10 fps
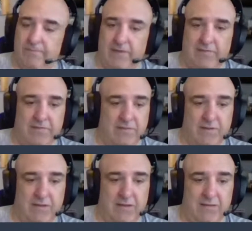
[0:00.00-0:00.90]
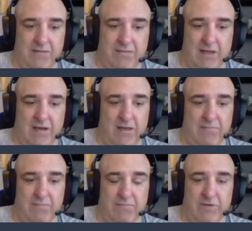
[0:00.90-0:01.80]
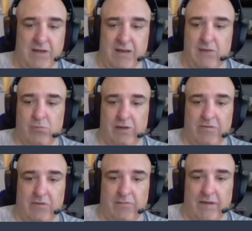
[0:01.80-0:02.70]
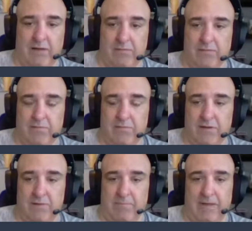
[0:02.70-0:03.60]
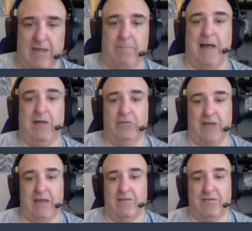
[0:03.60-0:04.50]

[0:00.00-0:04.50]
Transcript: it's got to forget equaling itself out and making a balancing act.